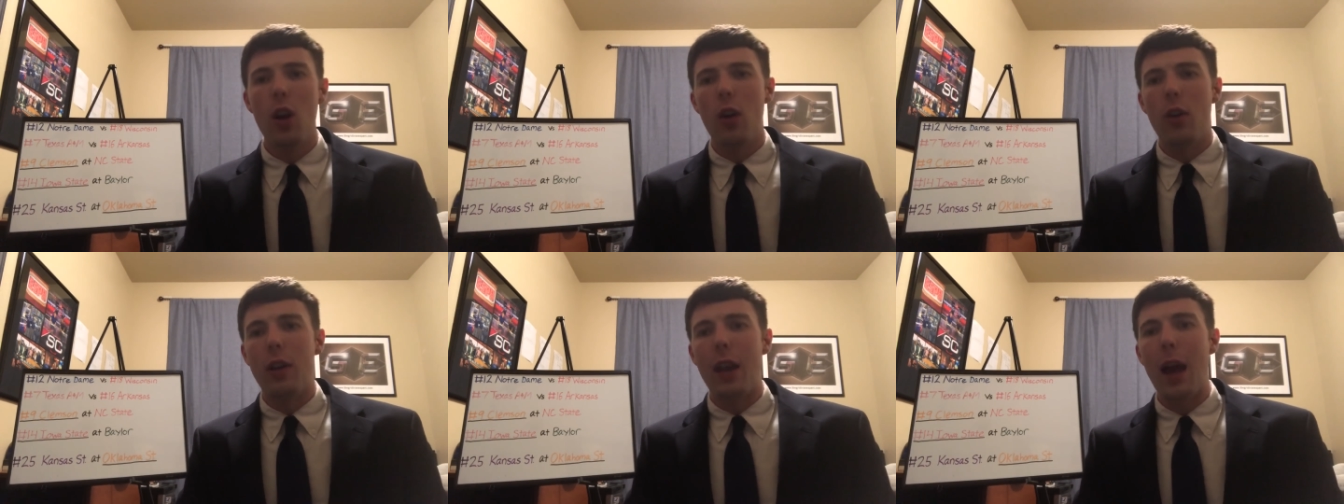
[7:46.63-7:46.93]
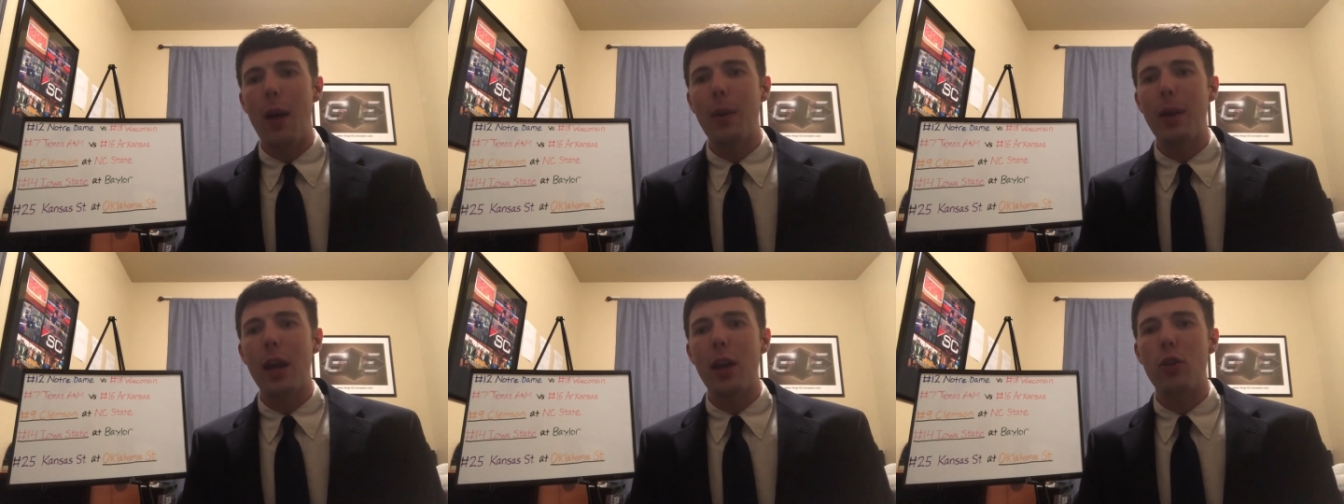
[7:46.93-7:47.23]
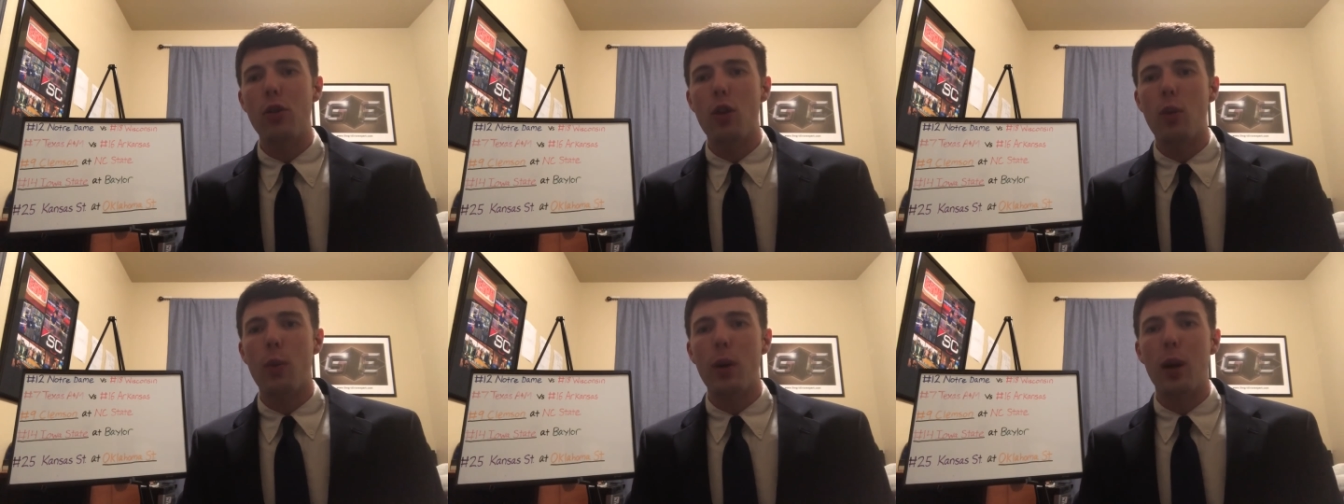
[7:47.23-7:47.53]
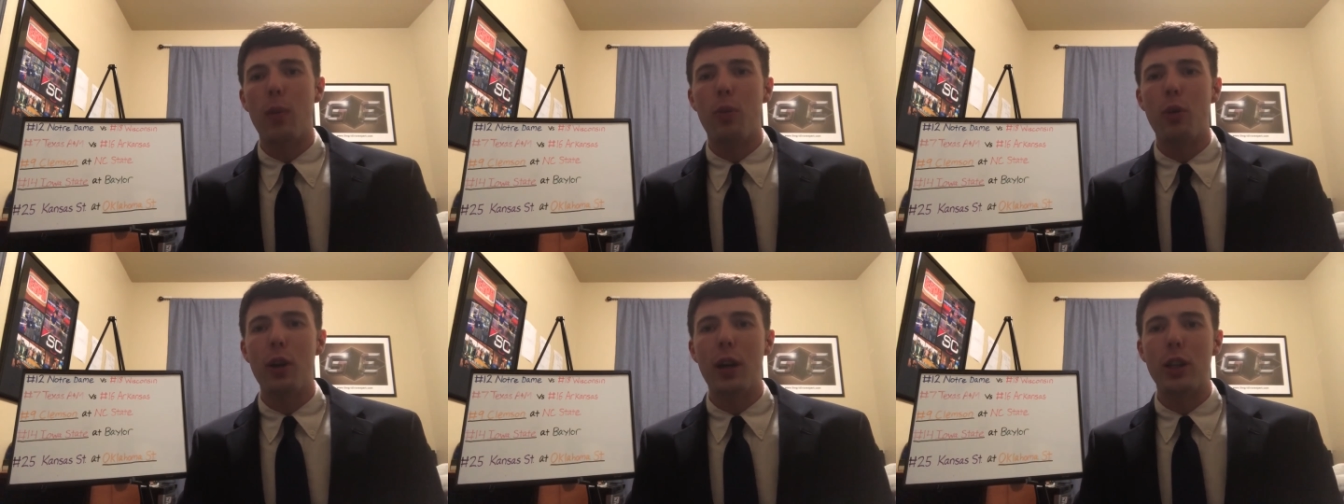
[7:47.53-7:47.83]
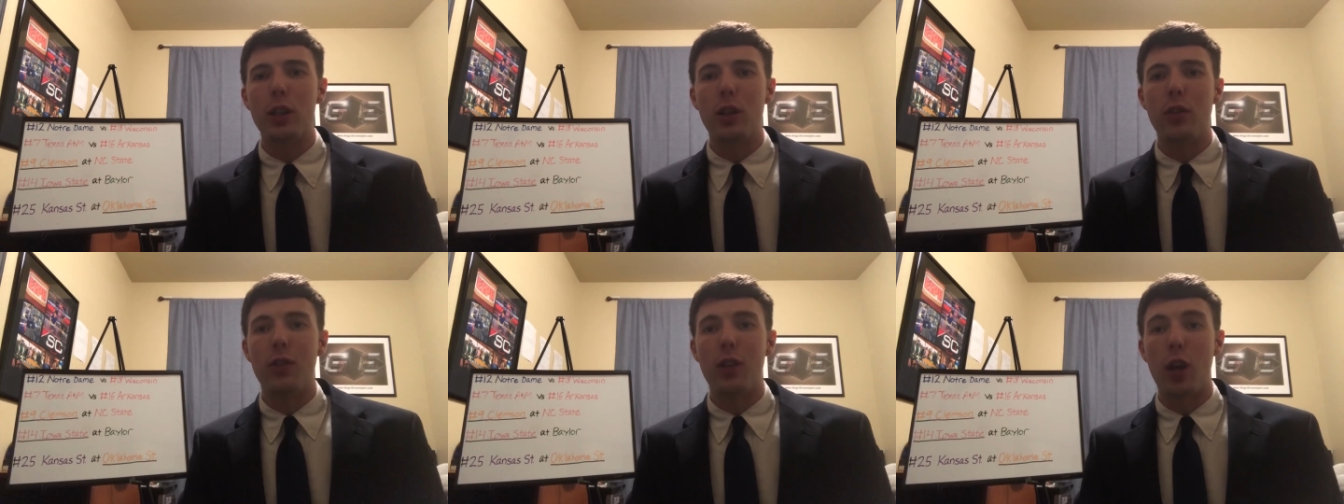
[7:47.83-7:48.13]
Now we get into the real
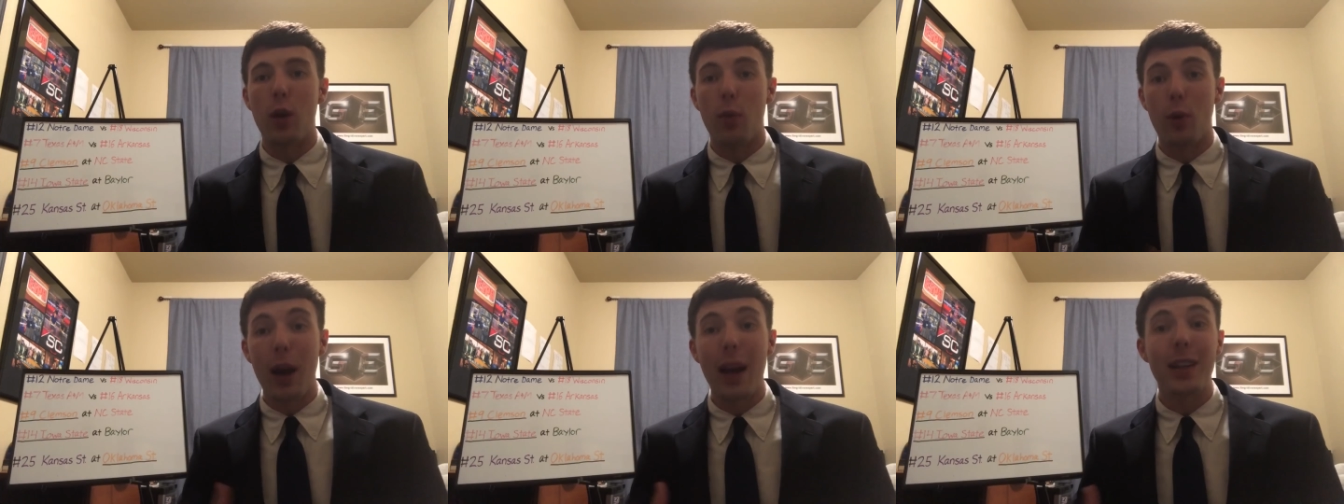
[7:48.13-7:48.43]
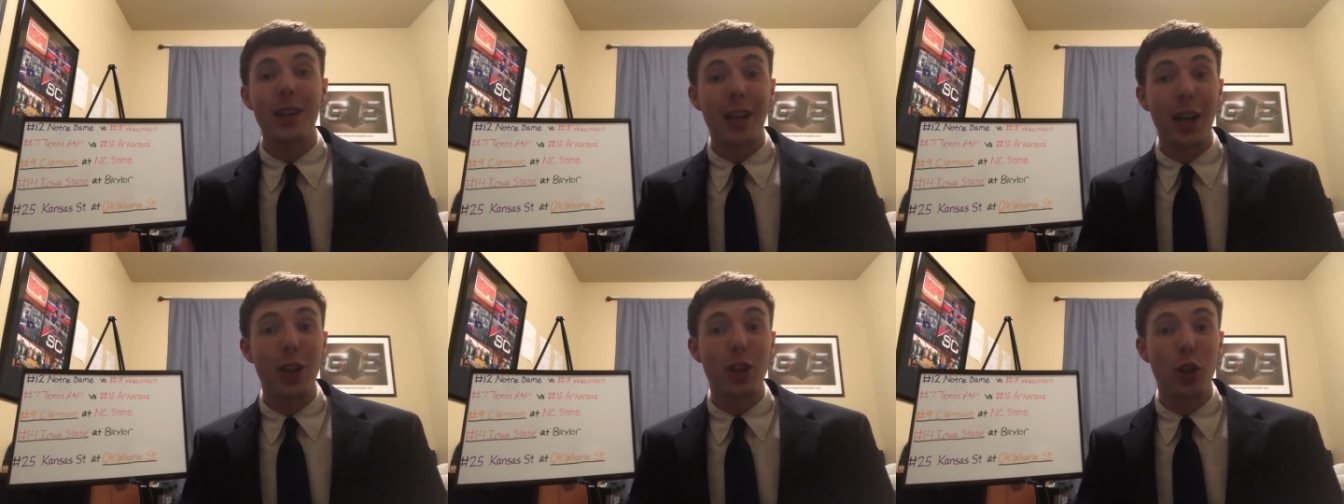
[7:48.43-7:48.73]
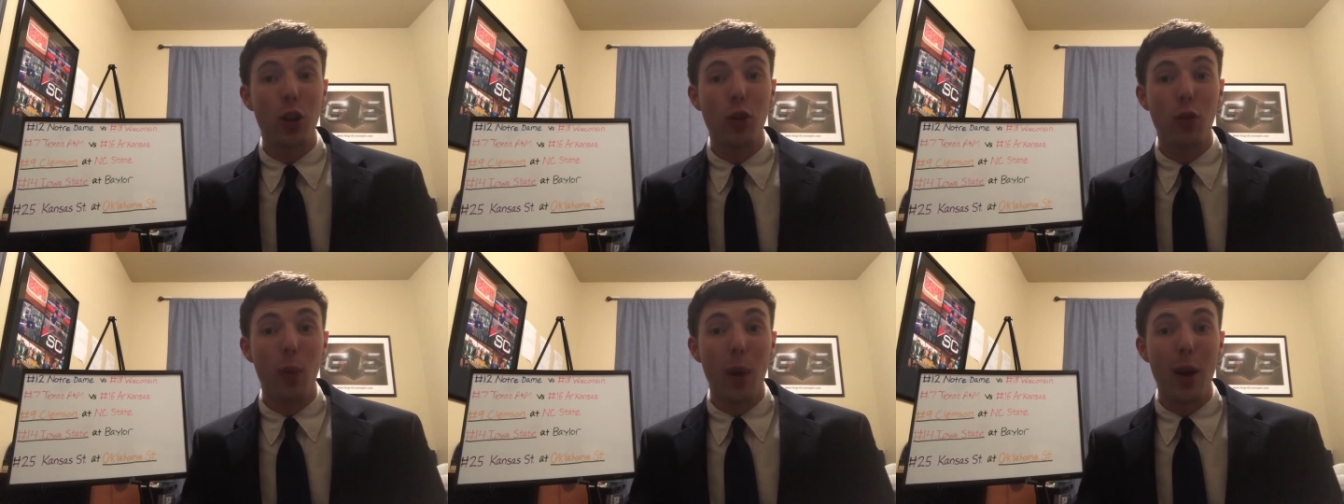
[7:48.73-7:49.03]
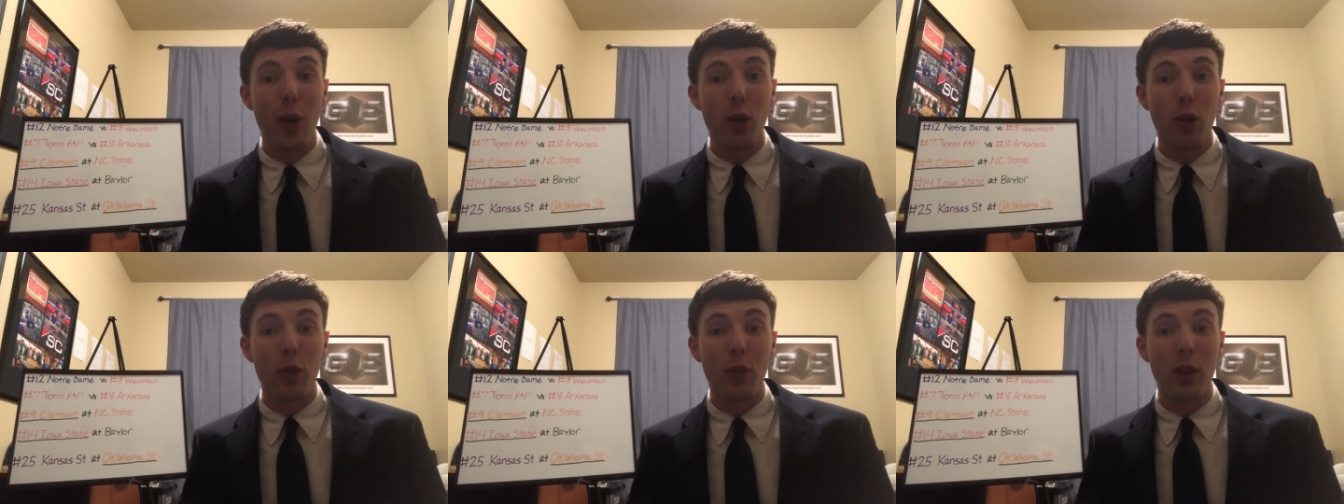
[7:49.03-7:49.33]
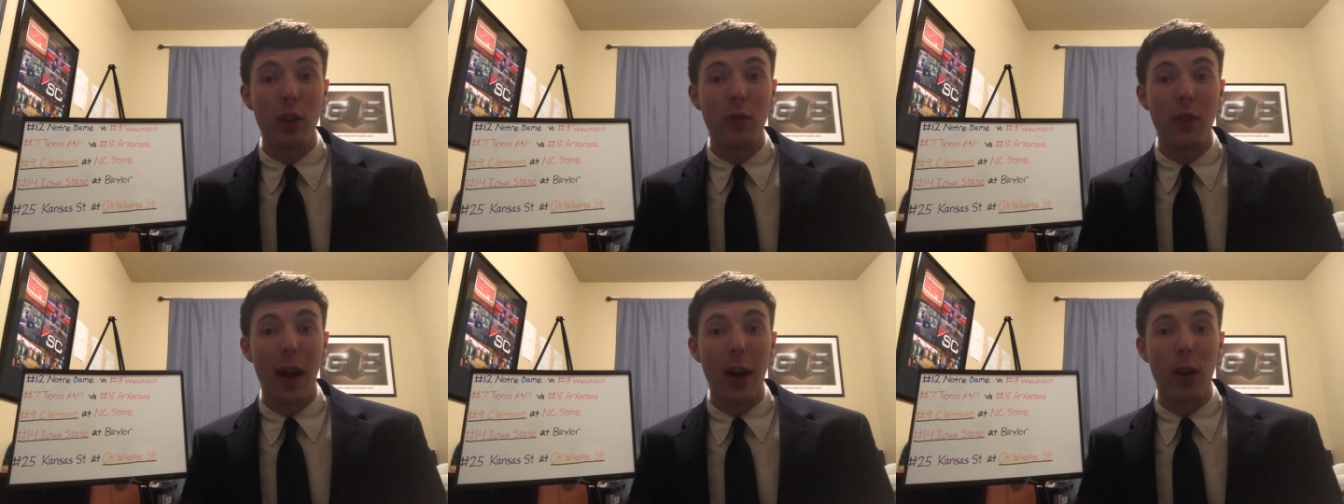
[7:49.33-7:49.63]
predictions here. We're actually going to choose winners for
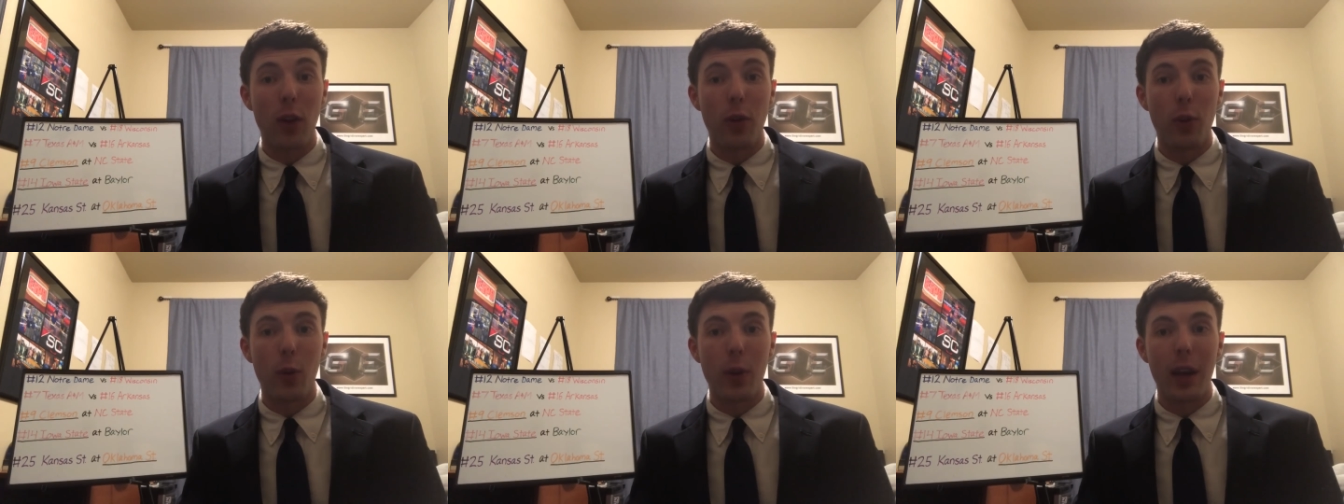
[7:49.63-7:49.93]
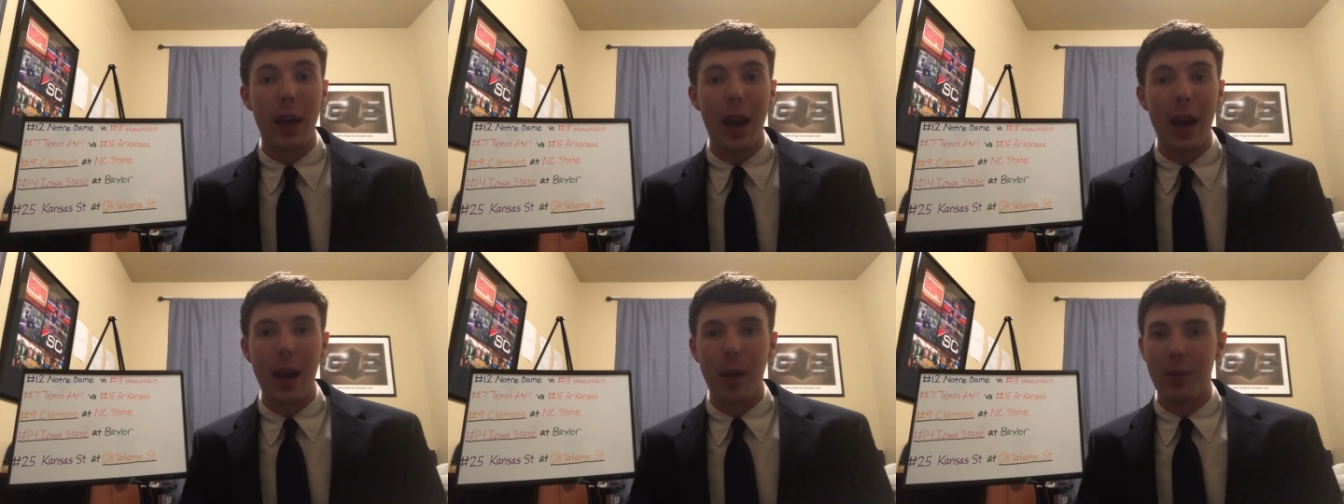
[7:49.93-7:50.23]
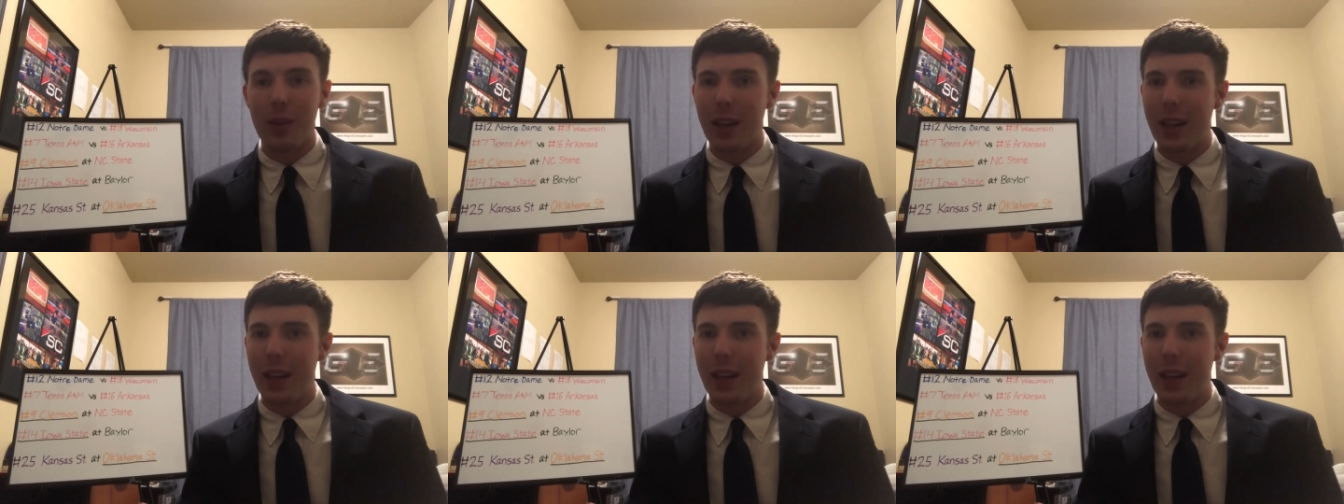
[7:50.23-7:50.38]
these final three games.